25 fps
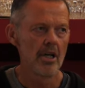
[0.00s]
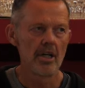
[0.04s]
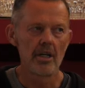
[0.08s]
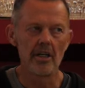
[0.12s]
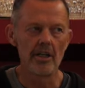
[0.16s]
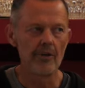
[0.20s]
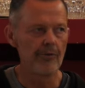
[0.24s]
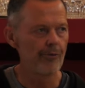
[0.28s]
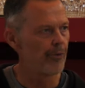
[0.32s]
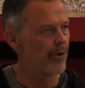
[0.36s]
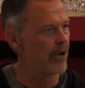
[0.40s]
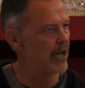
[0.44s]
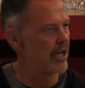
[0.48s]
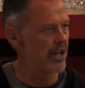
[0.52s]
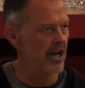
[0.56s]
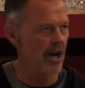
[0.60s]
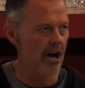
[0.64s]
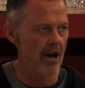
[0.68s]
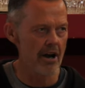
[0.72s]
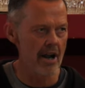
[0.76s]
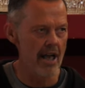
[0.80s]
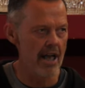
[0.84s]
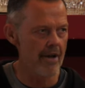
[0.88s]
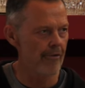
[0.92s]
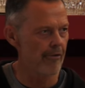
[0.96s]
If we
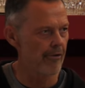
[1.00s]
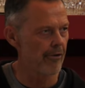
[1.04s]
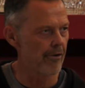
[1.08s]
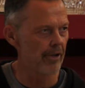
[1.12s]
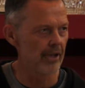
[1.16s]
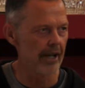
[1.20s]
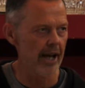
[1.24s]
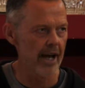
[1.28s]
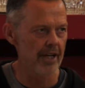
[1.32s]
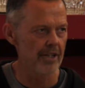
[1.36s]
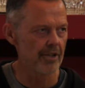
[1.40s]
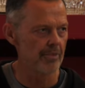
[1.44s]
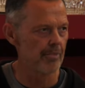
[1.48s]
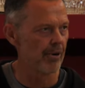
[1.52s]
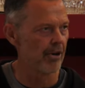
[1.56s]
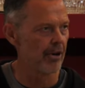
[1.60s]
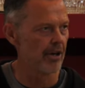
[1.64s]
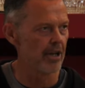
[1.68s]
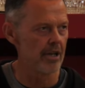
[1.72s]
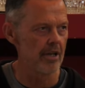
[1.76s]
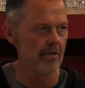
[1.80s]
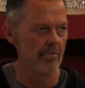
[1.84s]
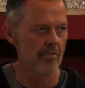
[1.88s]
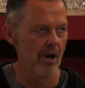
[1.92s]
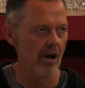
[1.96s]
don't have a relaxed
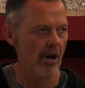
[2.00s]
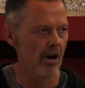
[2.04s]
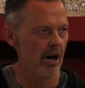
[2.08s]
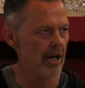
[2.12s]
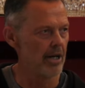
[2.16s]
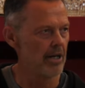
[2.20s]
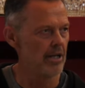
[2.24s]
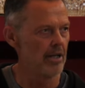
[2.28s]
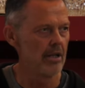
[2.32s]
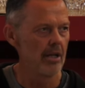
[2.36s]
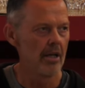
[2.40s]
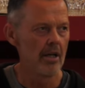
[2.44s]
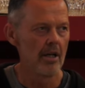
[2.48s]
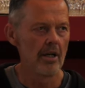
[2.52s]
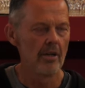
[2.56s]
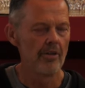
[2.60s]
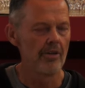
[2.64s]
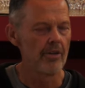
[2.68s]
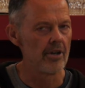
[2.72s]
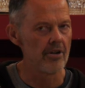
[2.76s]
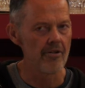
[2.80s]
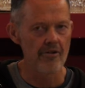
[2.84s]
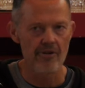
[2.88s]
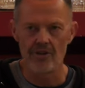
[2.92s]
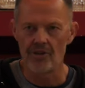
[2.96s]
body and mind,
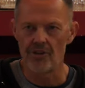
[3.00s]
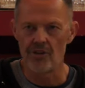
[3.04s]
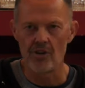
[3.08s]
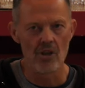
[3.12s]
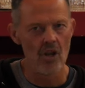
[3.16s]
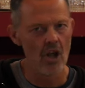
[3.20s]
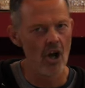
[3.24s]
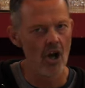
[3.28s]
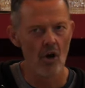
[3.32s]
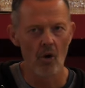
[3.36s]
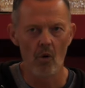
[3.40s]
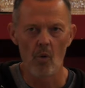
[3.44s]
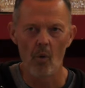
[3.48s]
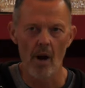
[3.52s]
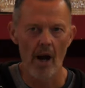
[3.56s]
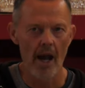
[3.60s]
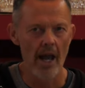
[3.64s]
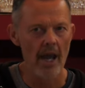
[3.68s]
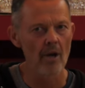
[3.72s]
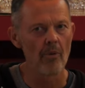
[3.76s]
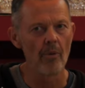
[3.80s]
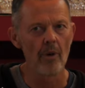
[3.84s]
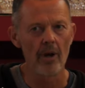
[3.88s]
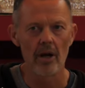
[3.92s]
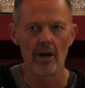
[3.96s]
there is no
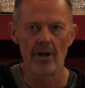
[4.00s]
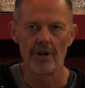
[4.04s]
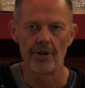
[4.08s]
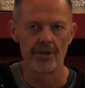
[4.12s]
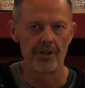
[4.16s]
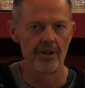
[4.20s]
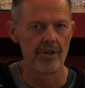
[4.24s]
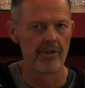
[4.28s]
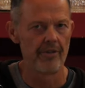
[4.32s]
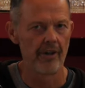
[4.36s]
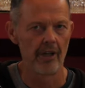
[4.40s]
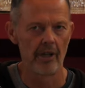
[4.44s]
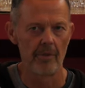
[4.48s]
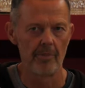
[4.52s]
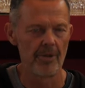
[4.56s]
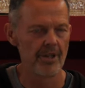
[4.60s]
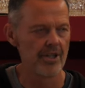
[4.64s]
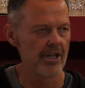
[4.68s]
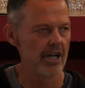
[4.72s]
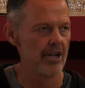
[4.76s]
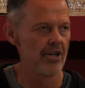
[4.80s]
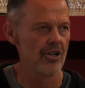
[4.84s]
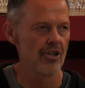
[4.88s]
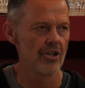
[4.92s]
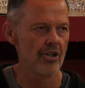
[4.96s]
way we're going to develop
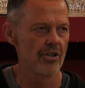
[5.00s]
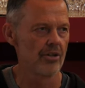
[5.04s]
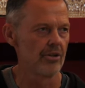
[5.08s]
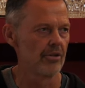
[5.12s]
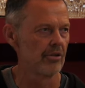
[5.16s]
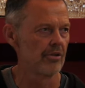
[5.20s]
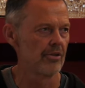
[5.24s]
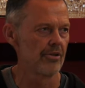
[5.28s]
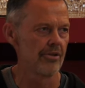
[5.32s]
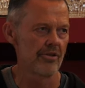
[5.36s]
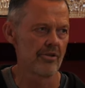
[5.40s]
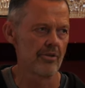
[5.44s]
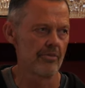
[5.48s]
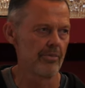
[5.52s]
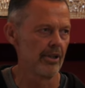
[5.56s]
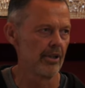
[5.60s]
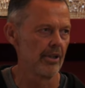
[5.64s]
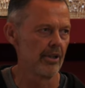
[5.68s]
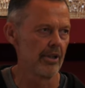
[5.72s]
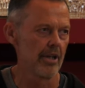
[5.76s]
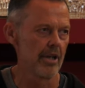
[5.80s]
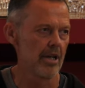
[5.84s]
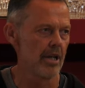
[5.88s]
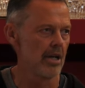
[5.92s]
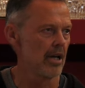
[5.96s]
attentional
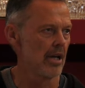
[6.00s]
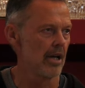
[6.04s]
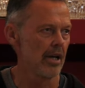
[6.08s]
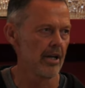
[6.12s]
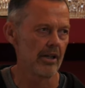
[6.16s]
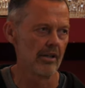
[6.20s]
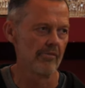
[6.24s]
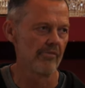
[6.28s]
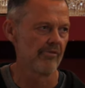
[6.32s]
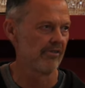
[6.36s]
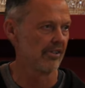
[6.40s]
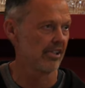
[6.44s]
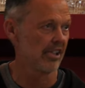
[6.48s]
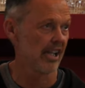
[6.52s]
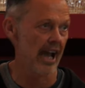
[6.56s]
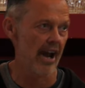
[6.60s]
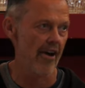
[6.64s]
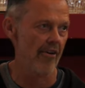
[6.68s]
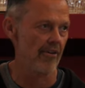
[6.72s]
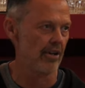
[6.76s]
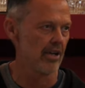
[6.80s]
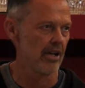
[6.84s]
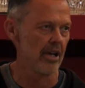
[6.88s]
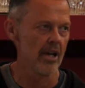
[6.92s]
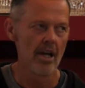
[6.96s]
stability and
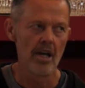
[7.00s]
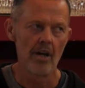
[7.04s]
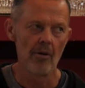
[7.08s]
clarity.